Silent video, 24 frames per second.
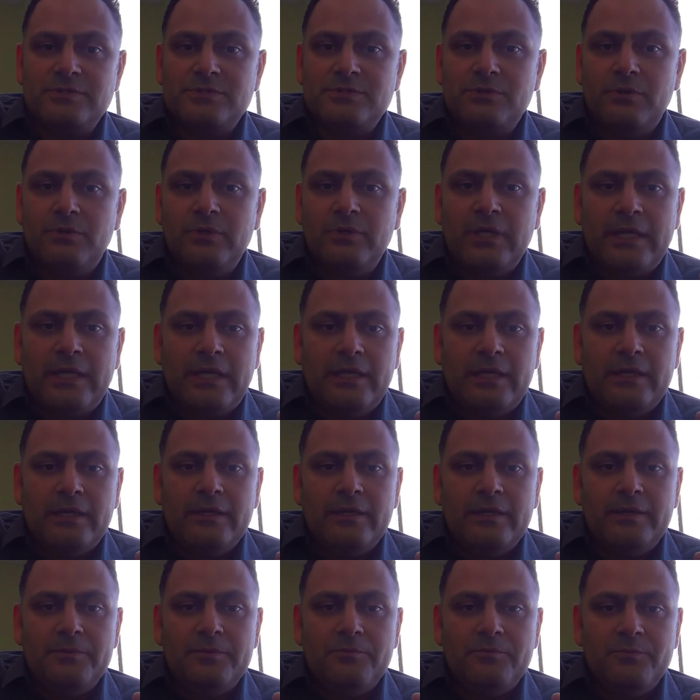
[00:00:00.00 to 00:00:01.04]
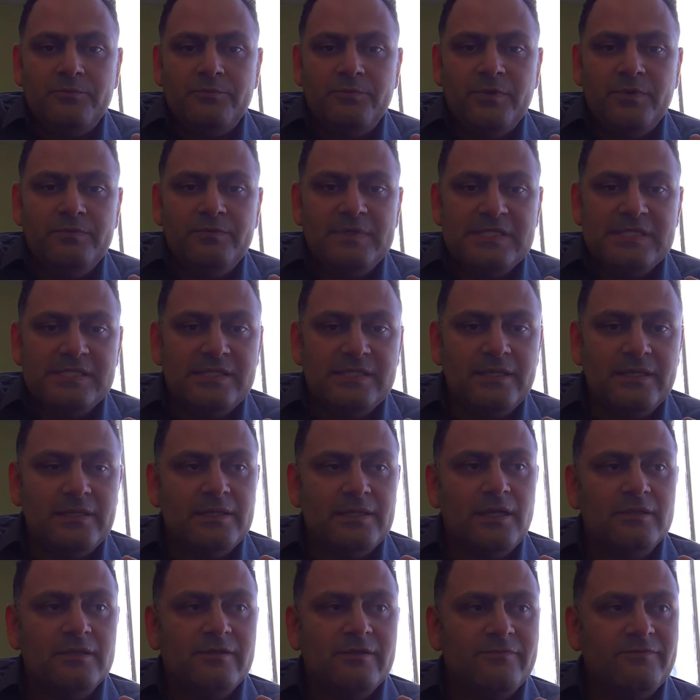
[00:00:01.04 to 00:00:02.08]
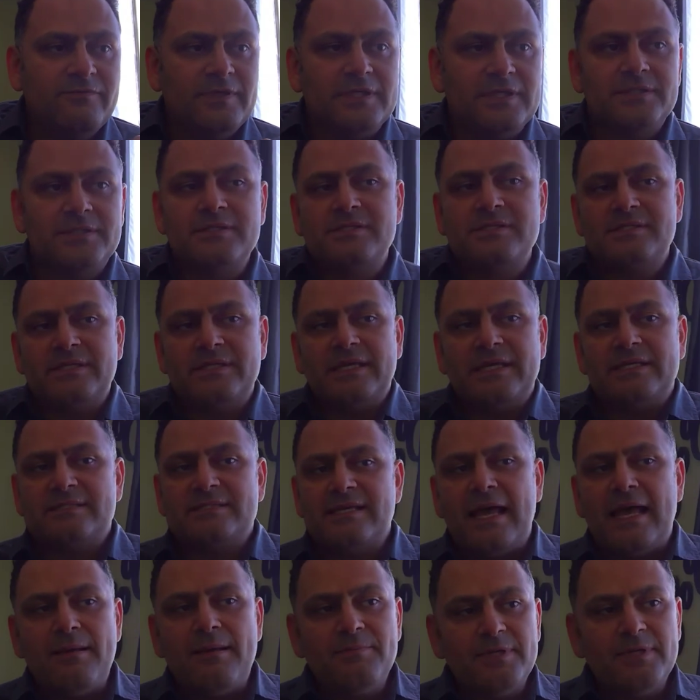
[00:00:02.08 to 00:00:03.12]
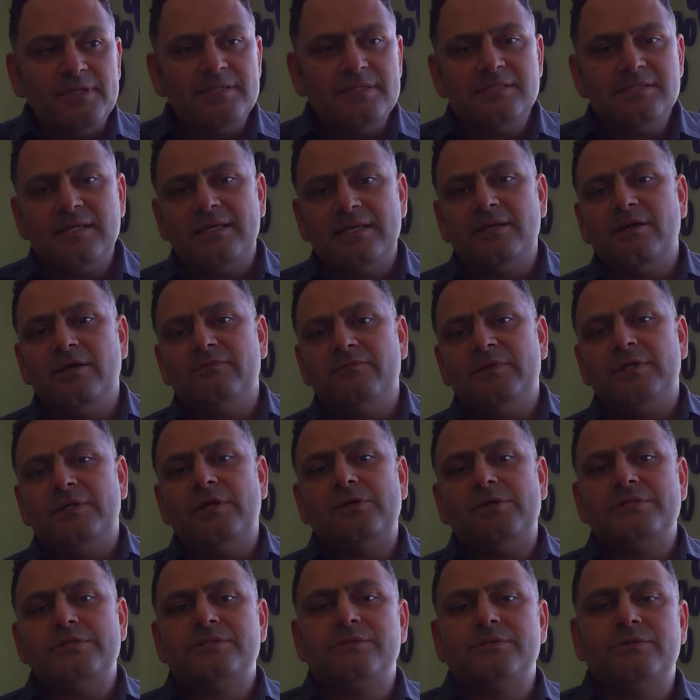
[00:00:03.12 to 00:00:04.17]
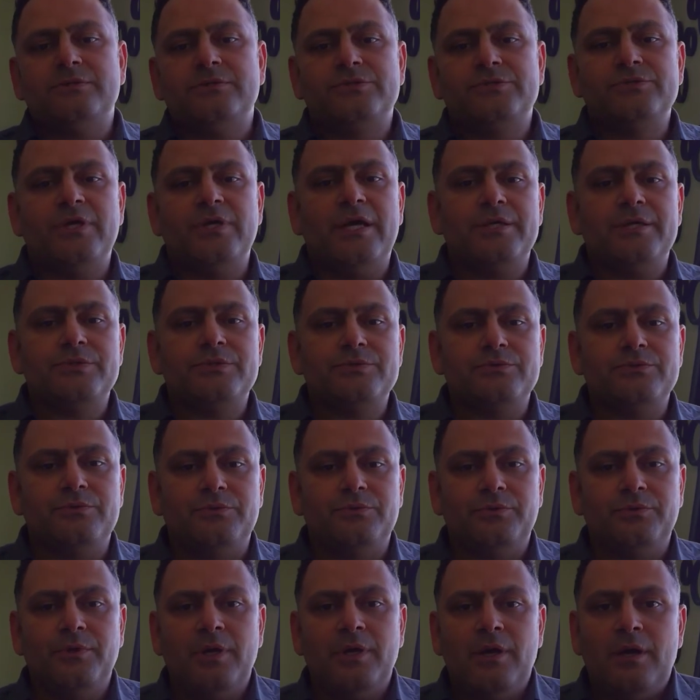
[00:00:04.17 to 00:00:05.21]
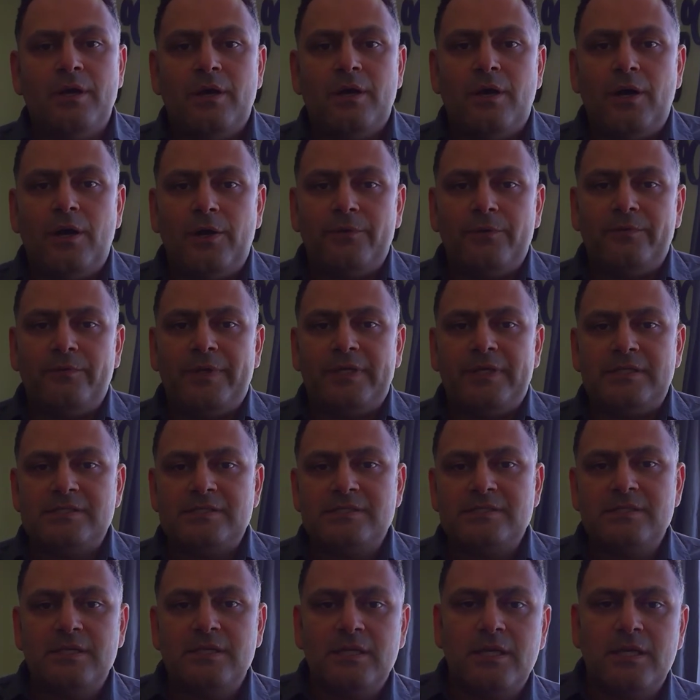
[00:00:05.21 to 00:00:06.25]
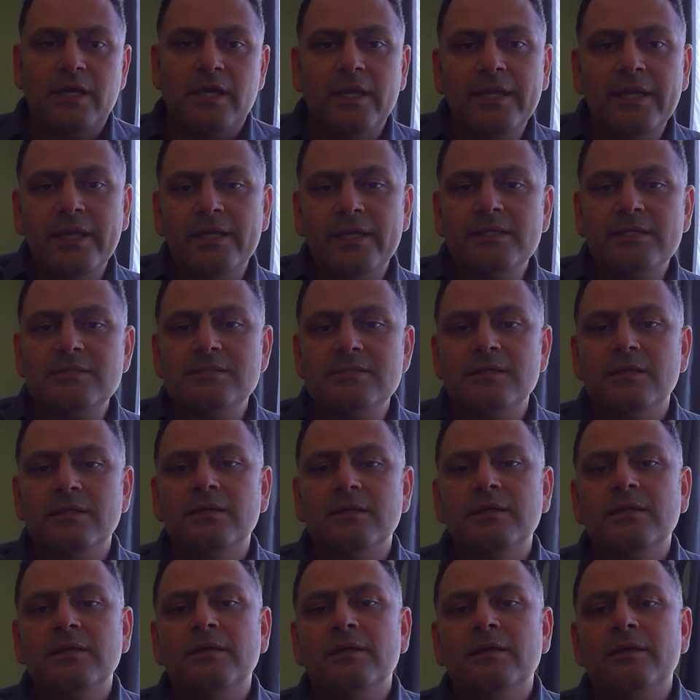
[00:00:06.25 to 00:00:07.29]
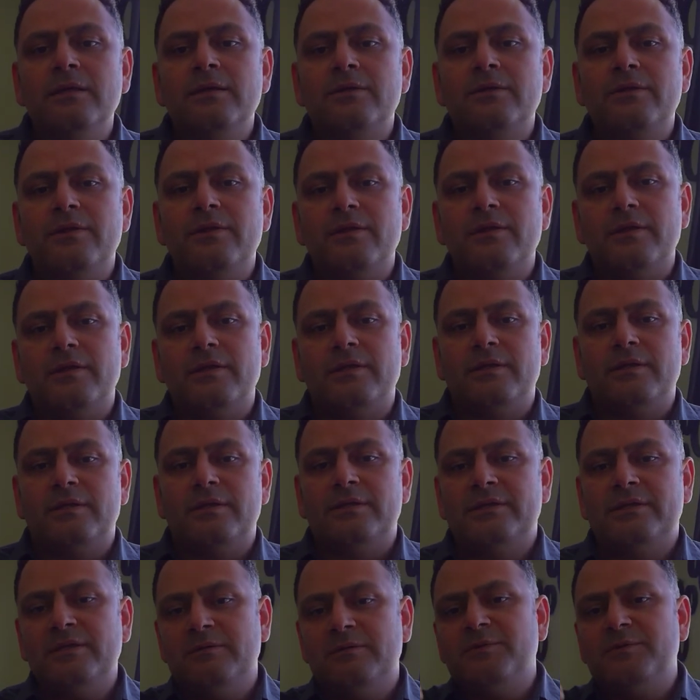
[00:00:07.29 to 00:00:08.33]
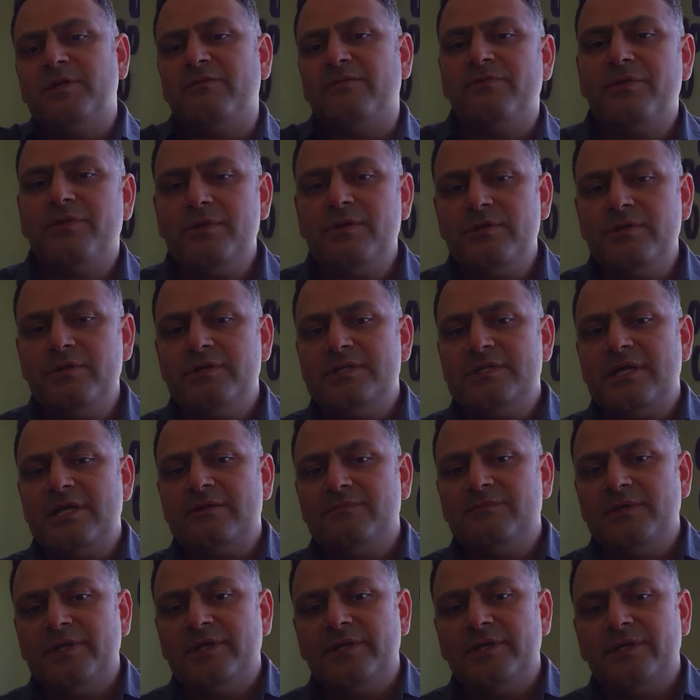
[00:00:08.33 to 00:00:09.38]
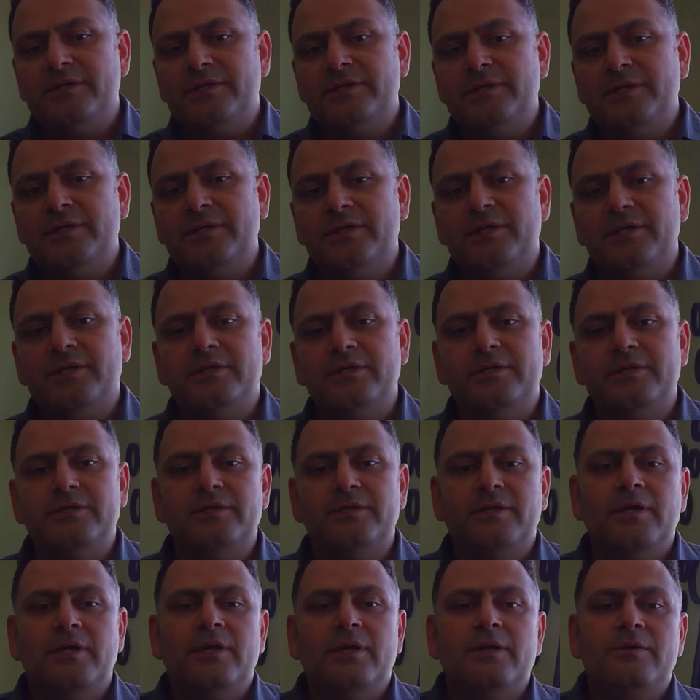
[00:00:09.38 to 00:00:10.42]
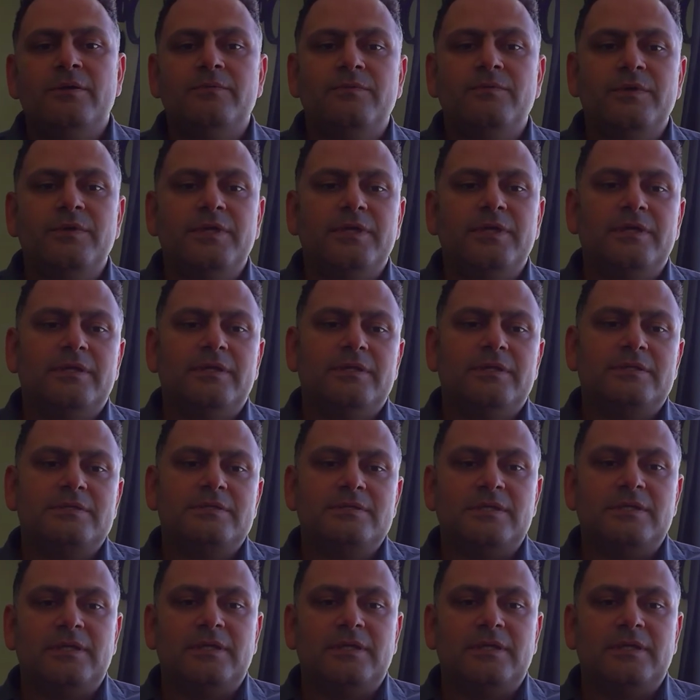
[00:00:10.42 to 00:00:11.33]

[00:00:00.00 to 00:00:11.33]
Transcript: So we will see a lot of interesting examples, and I will also try to always connect the little bit of theory that we learn here with